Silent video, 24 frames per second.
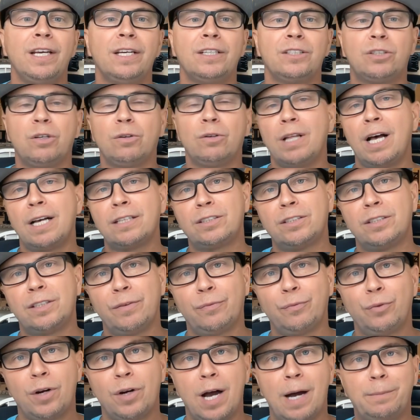So lots of
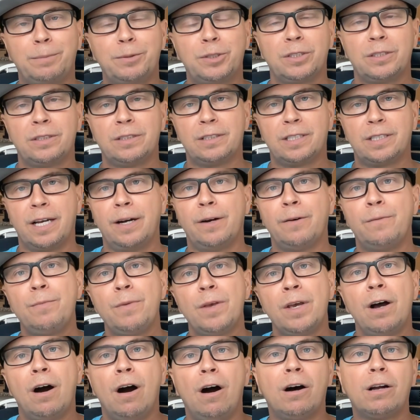different options there.
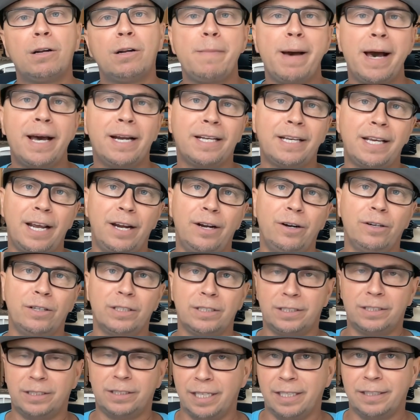Automatic air
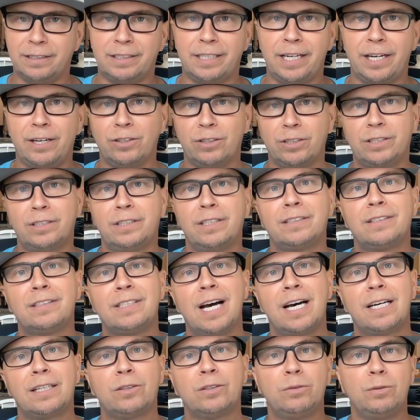assist. Air assist
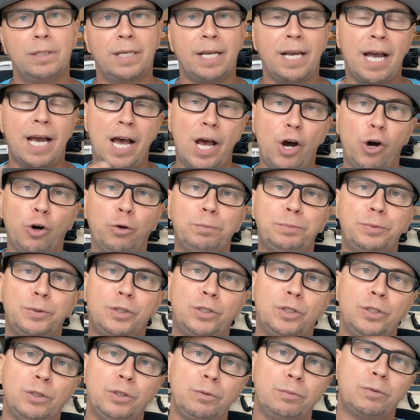not only
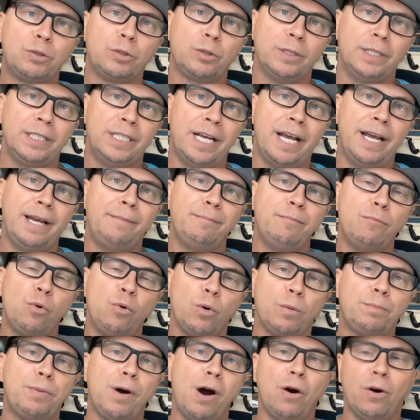helps you create
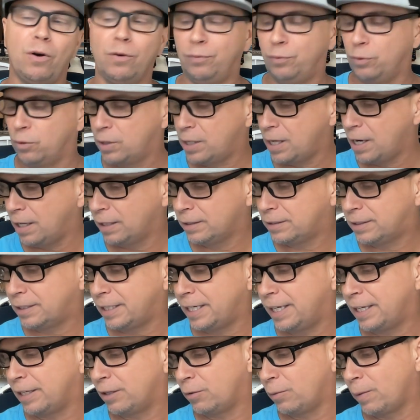more powerful cuts
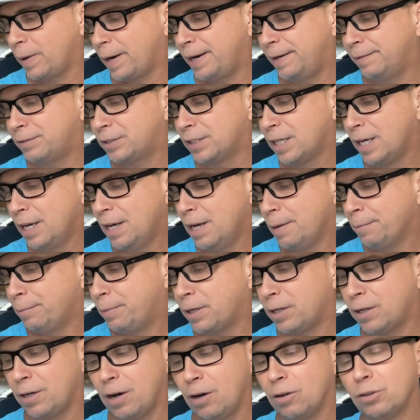and engraves,
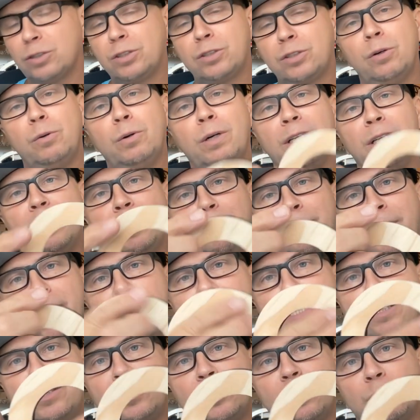but it also
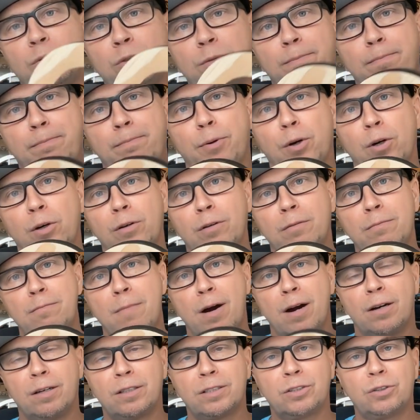eliminates those burns
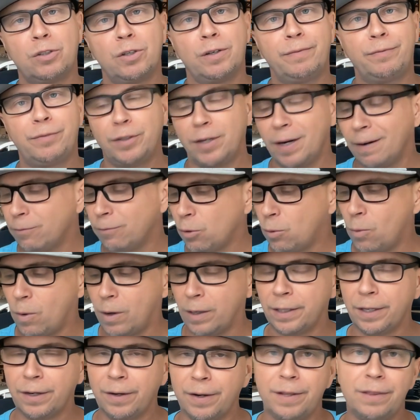marks. So if you're ever
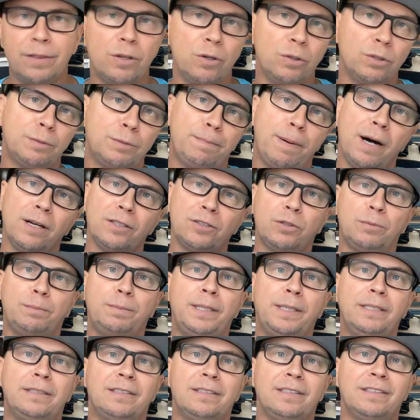wondering, those puzzle
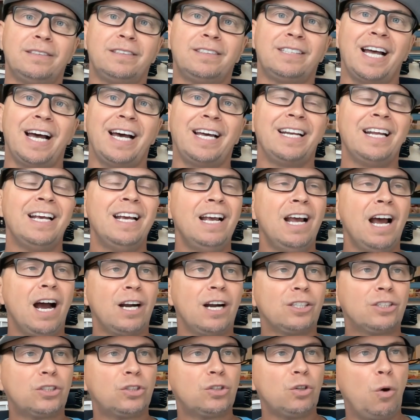pieces that
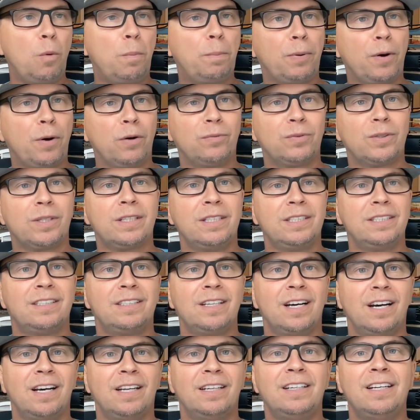are so perfectly
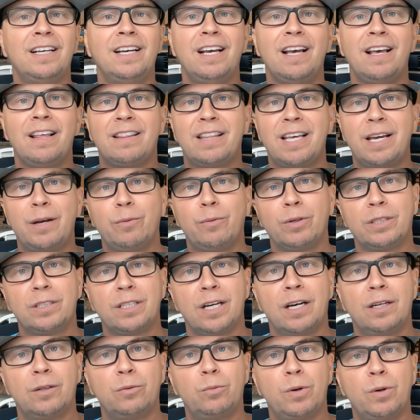done, they were
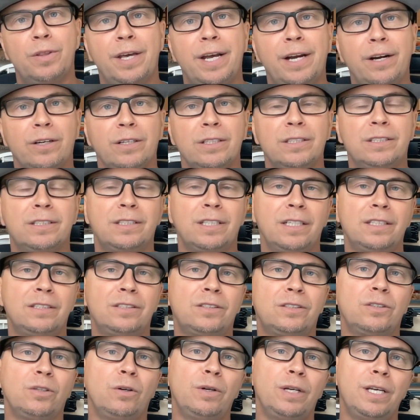done with air
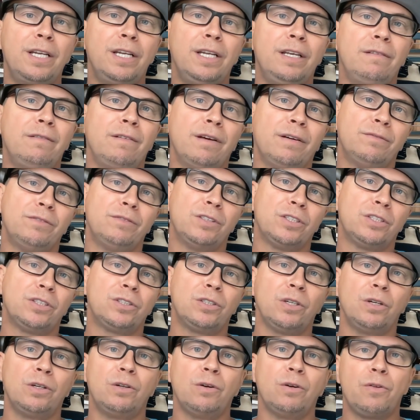assist, so any of the
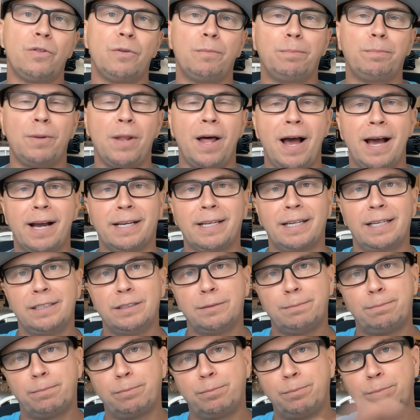soot or the black
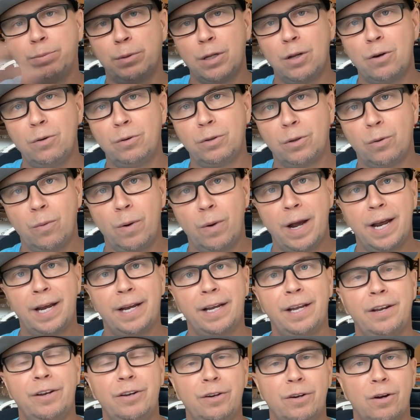is blown
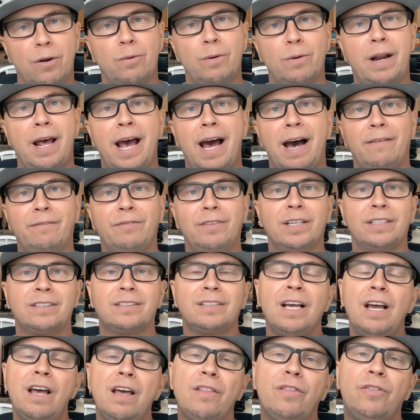away and you don't have
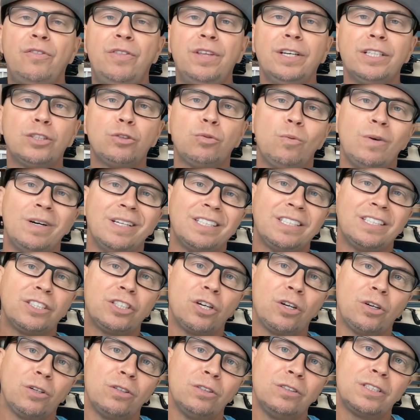this. This one
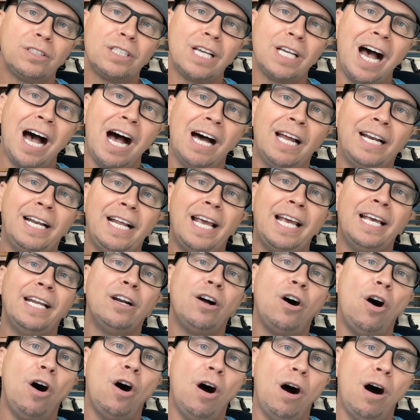turns on and
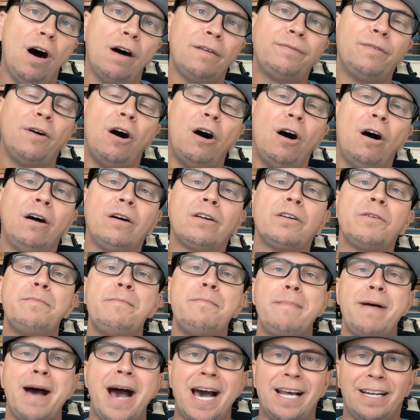off
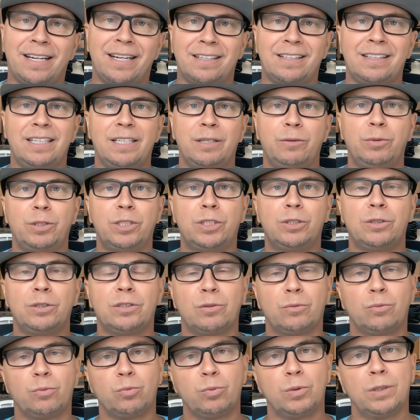automatically, which
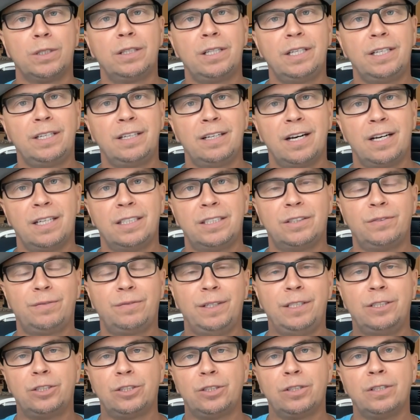is a really nice
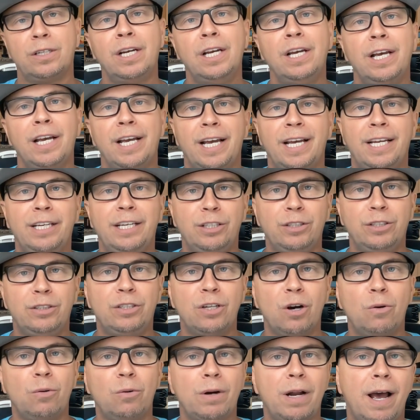feature, and you
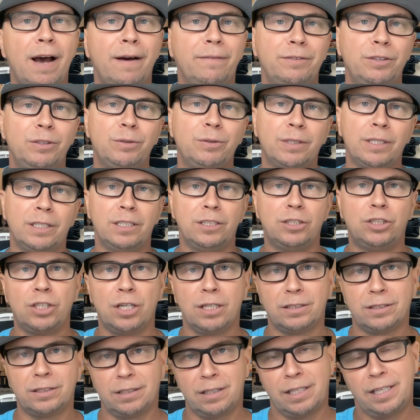don't have, you can
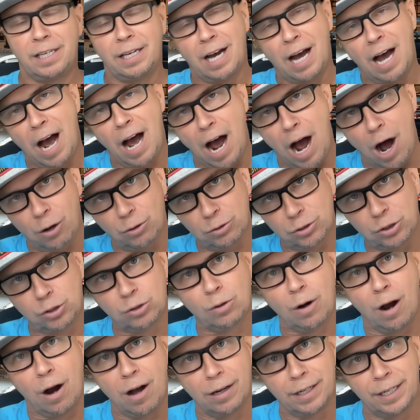adjust the how
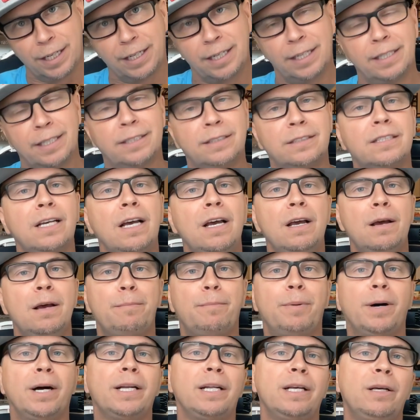strong it is,
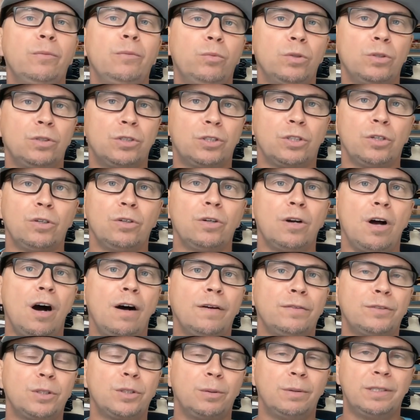but it will turn
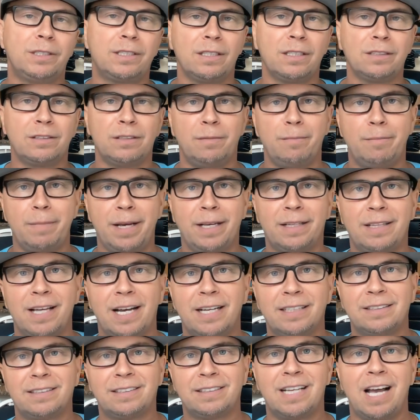off so it doesn't make
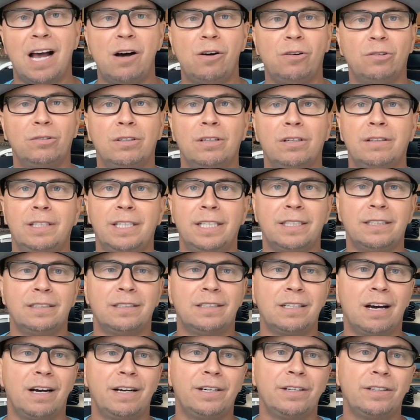that sound the
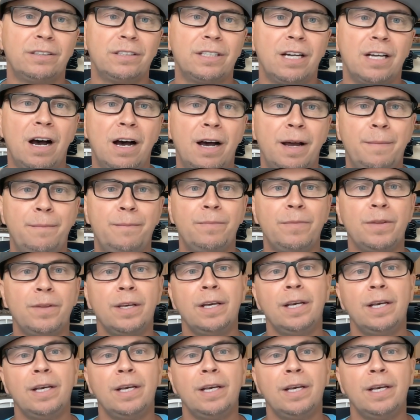entire time.